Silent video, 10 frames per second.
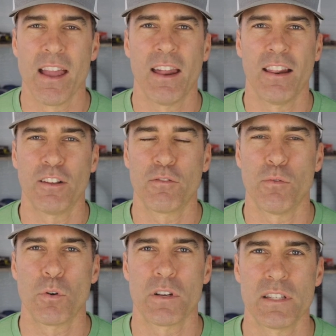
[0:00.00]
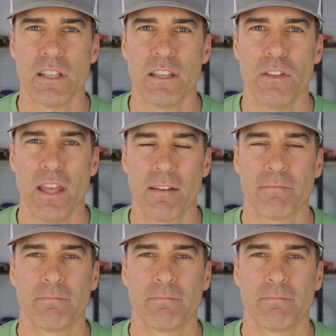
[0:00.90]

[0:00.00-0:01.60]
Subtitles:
and I look forward to seeing you then.